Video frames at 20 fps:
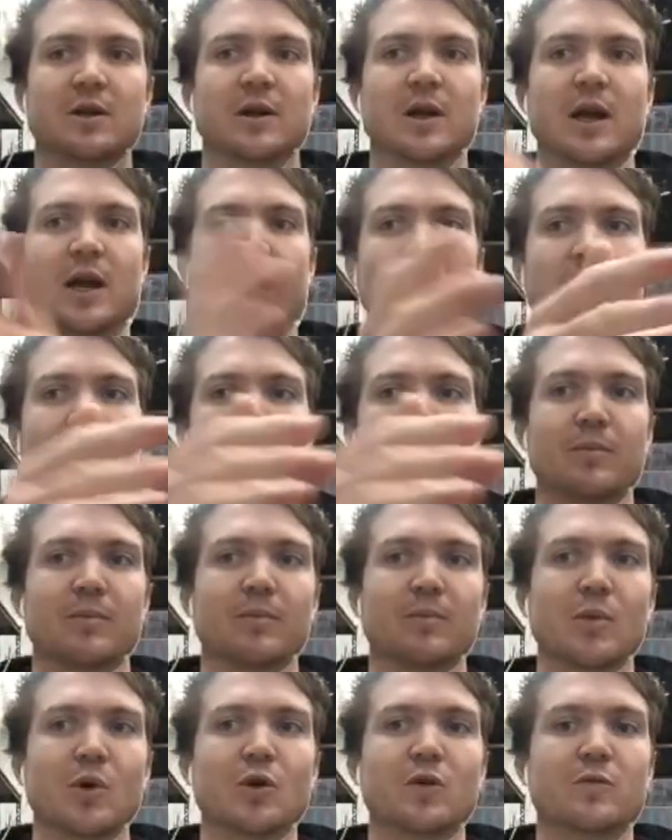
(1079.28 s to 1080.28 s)

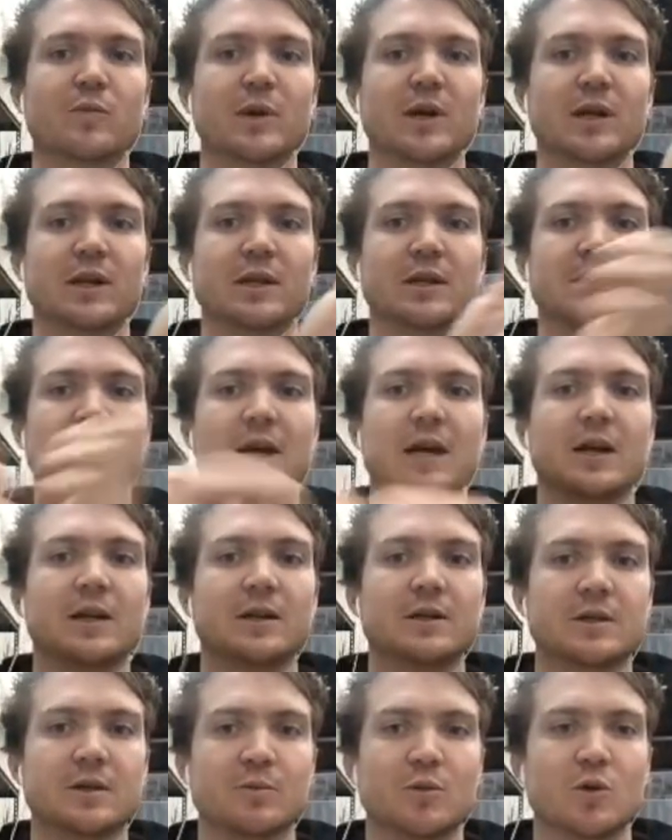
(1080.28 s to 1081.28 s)
um, movement in the tail.
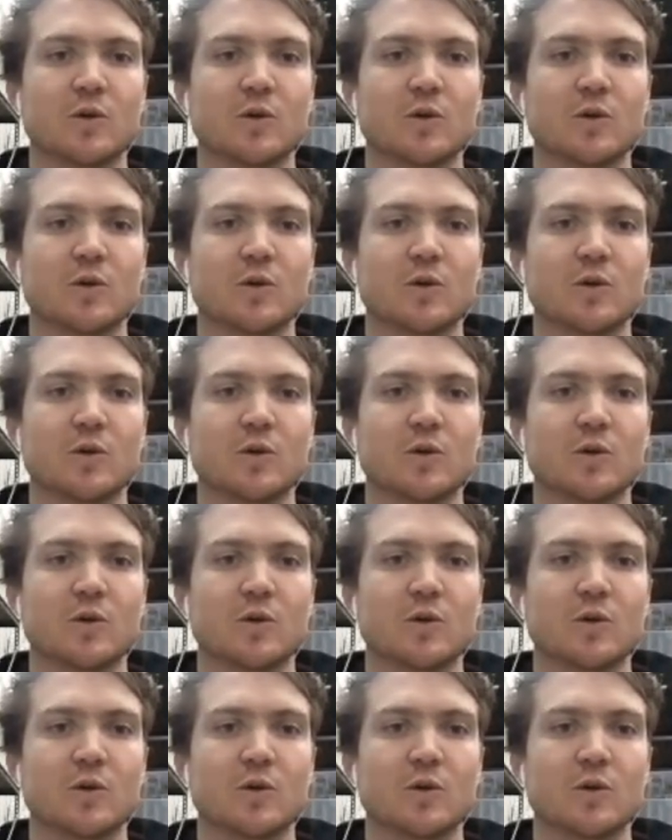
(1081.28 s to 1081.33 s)
It's a more